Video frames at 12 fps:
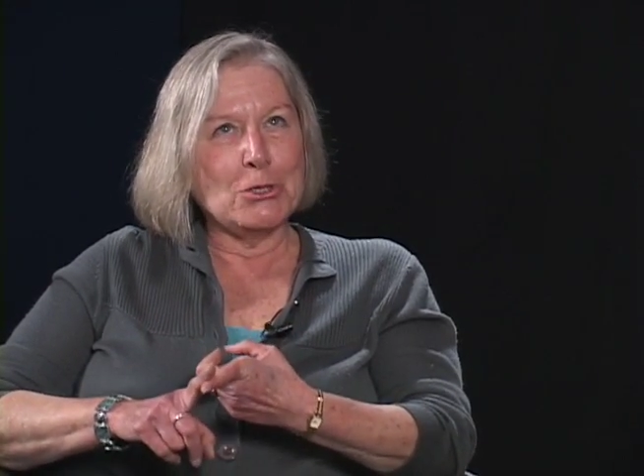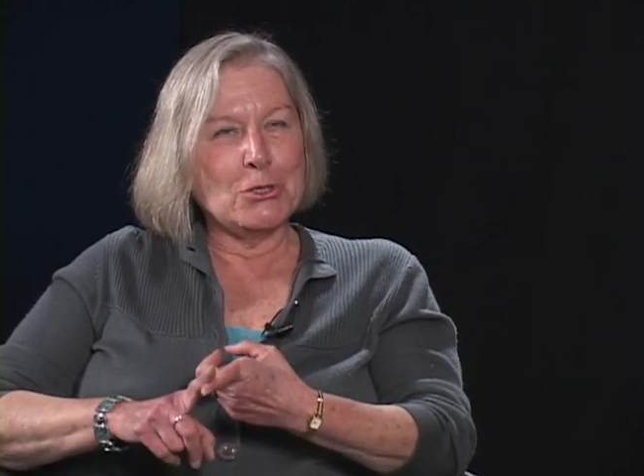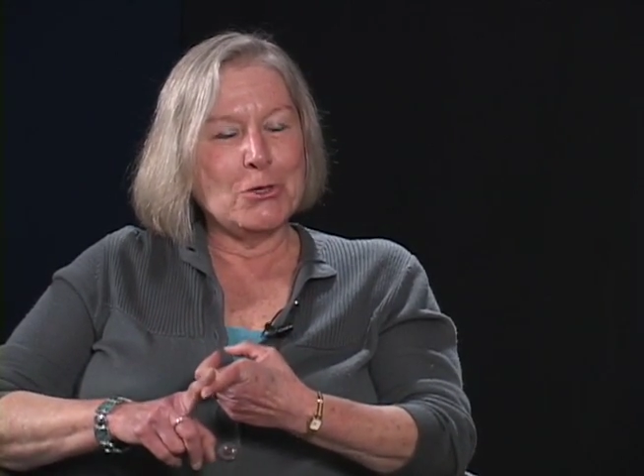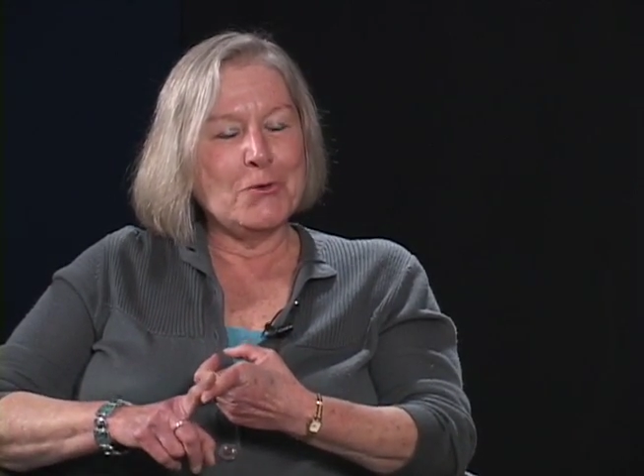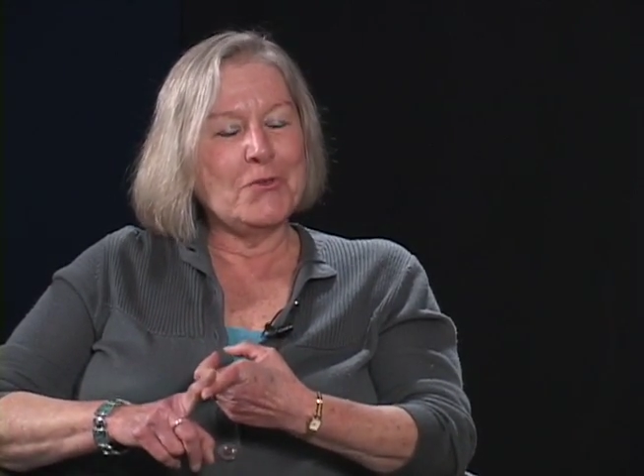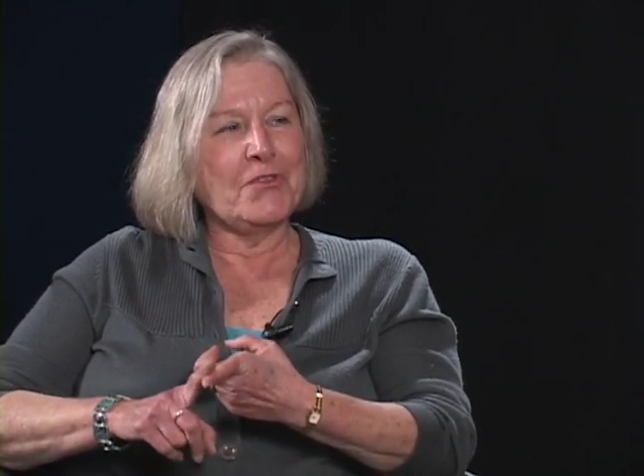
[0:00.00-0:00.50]

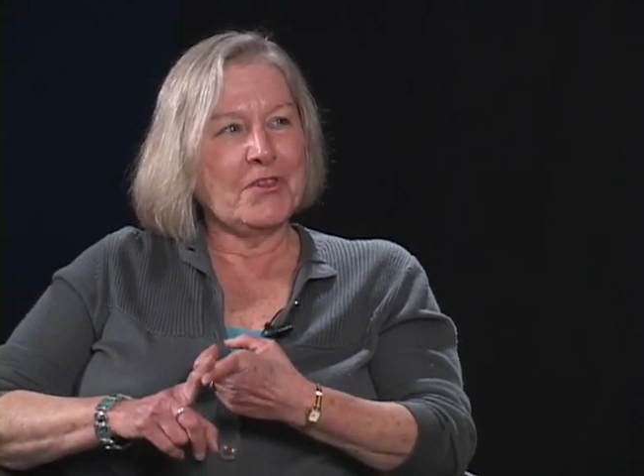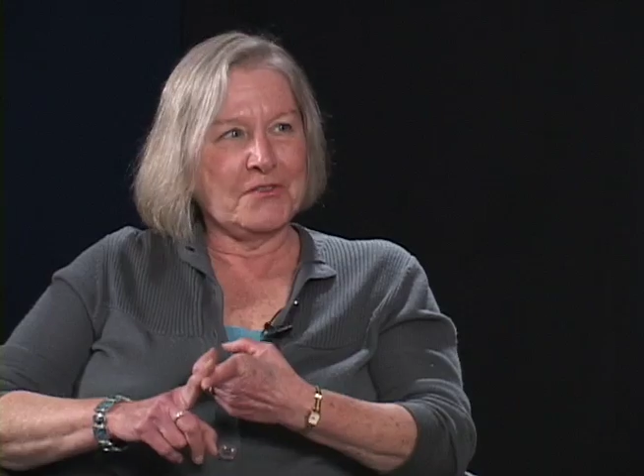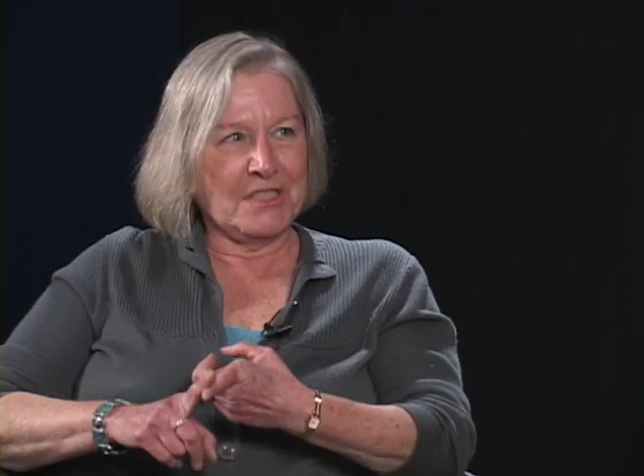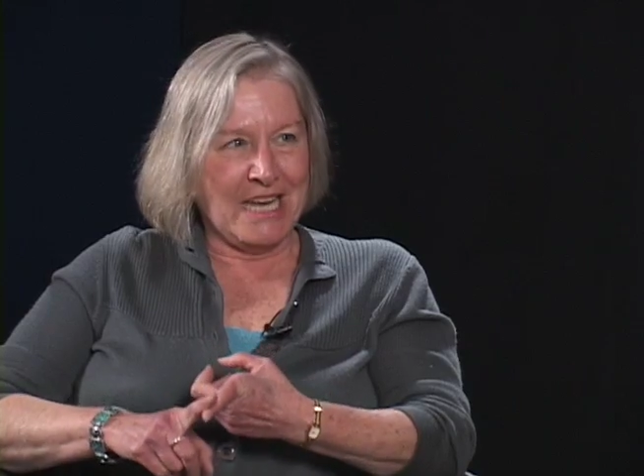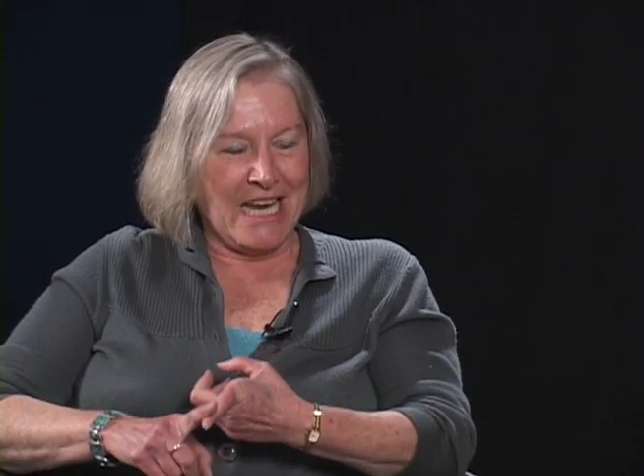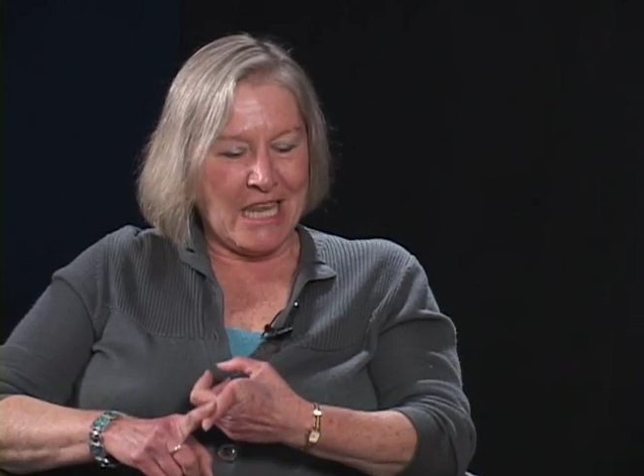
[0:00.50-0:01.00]
June
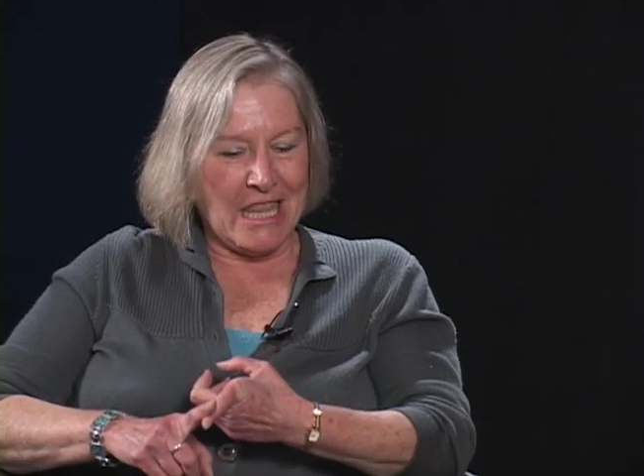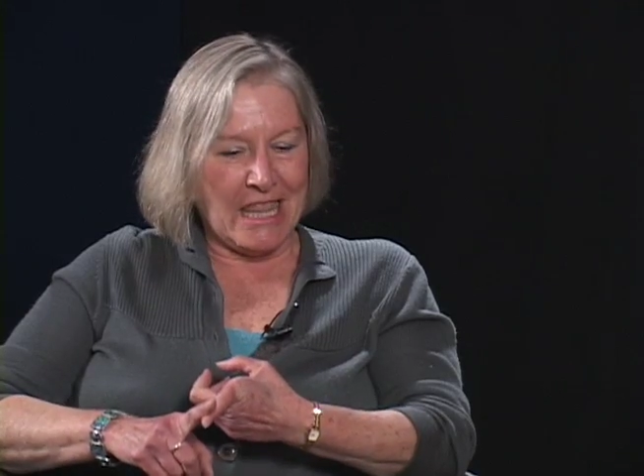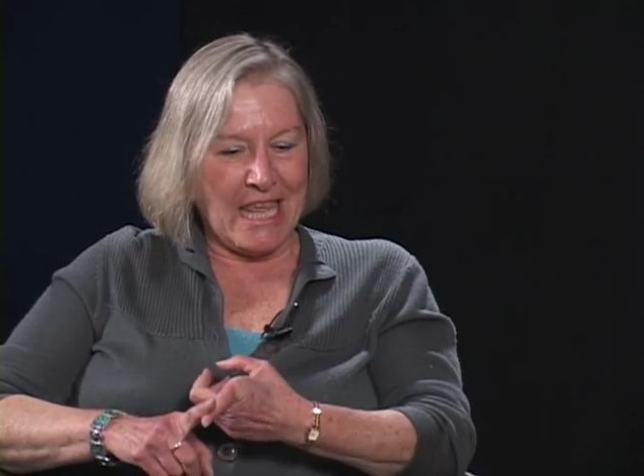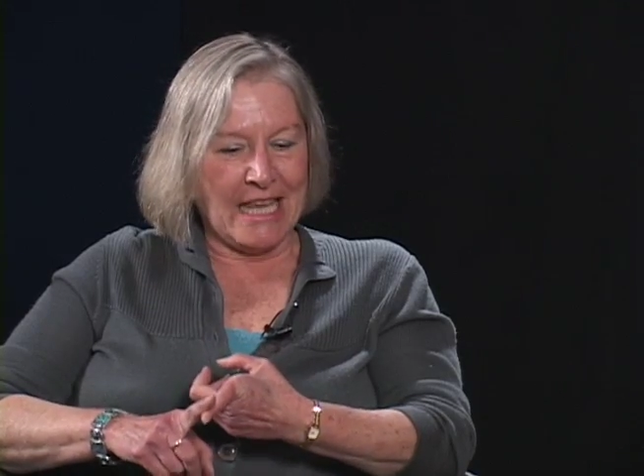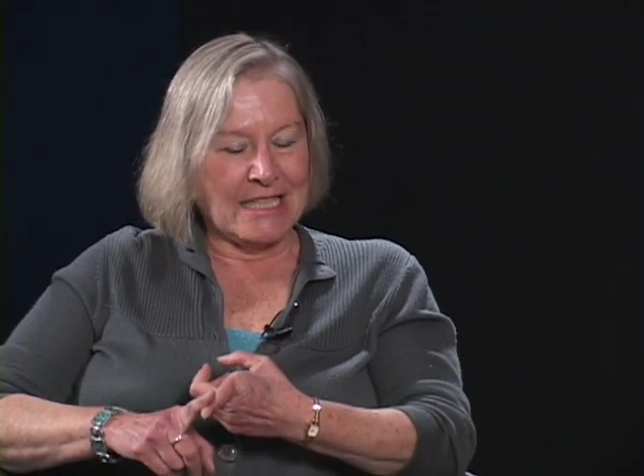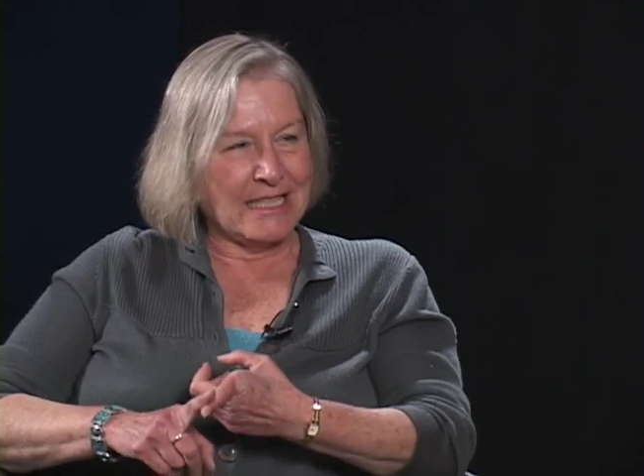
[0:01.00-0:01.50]
15th
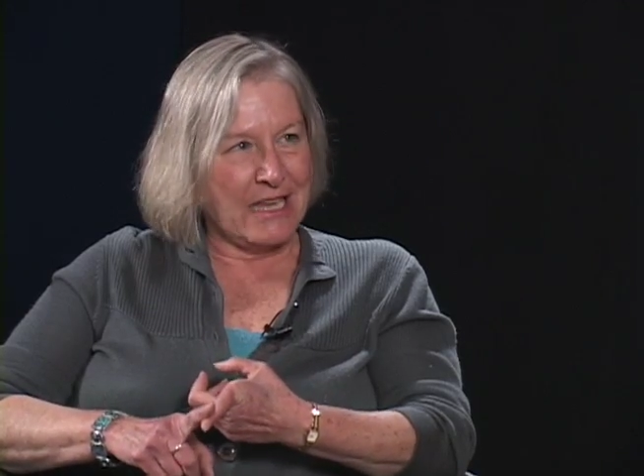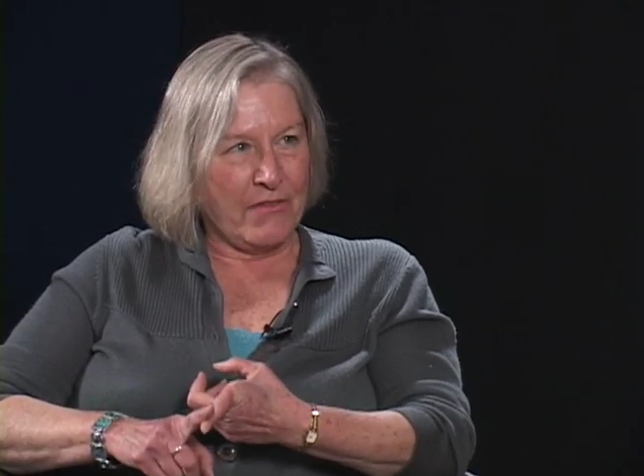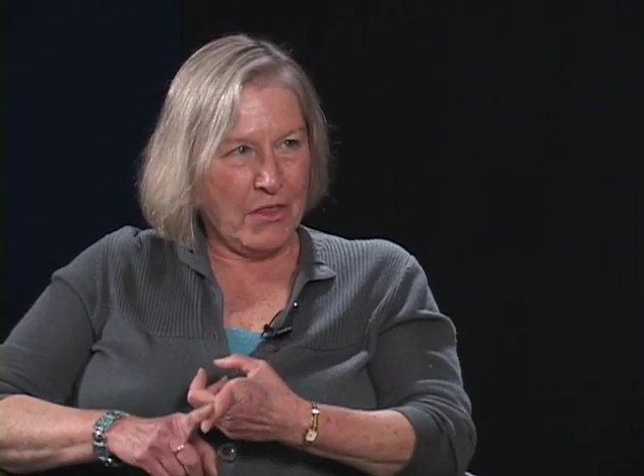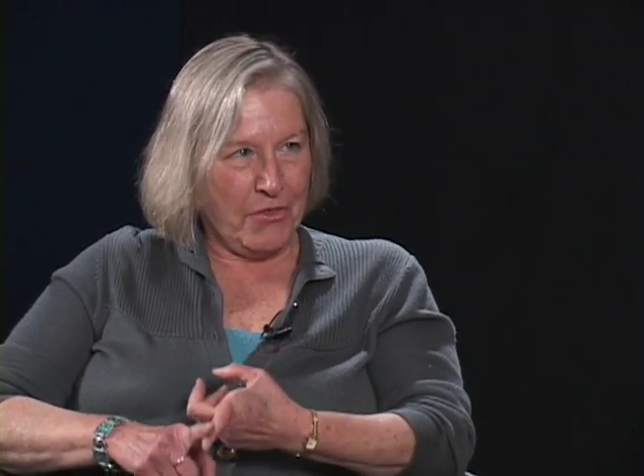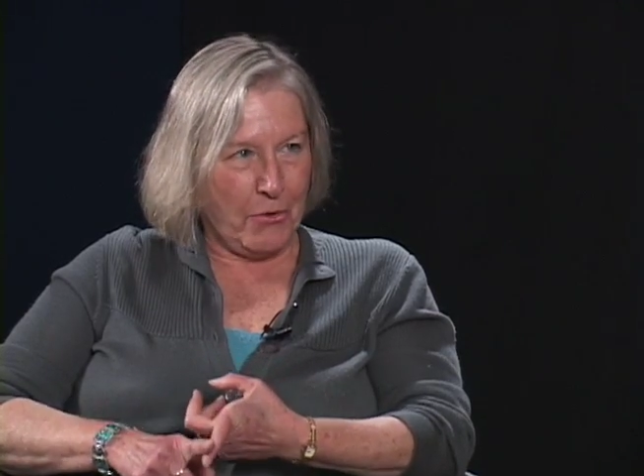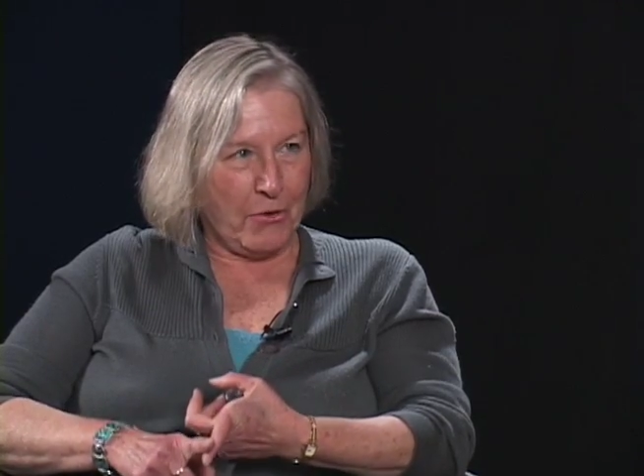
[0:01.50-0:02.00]
at
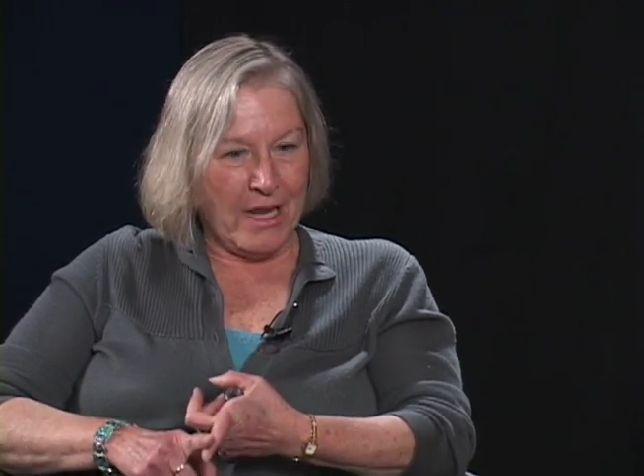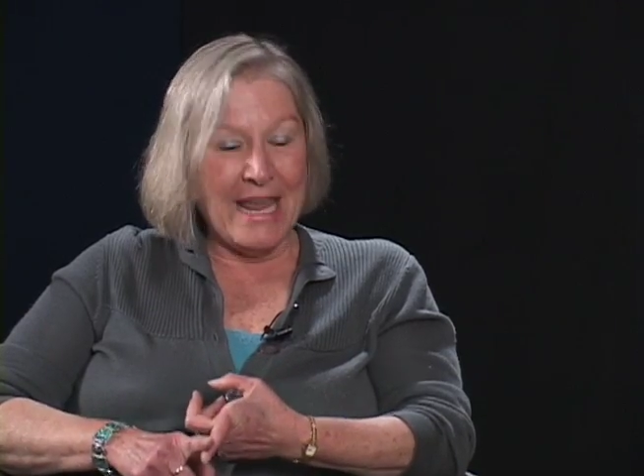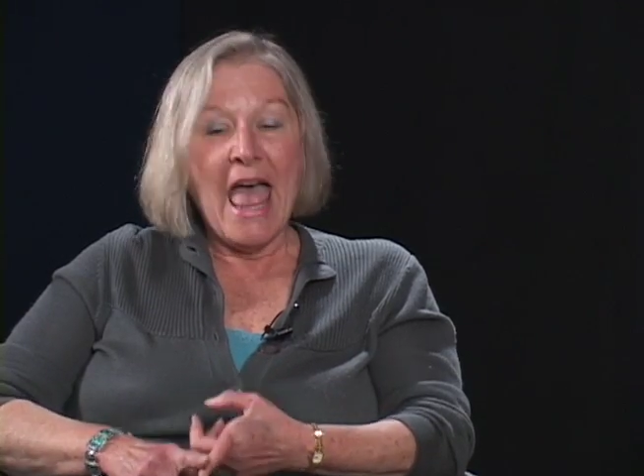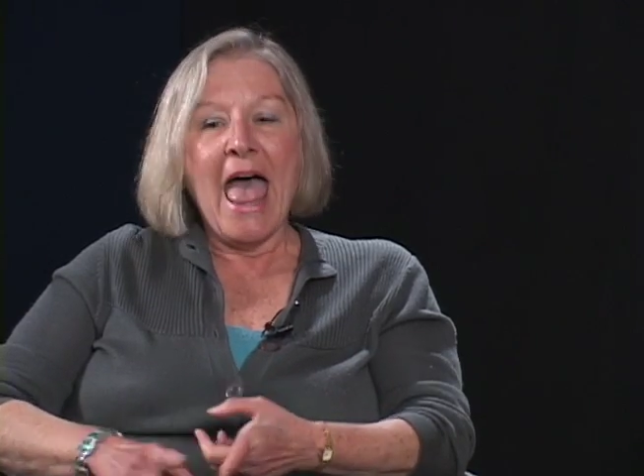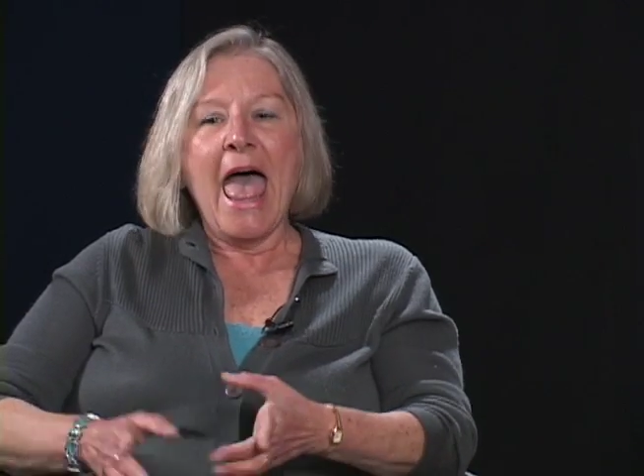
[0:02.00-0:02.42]
7:30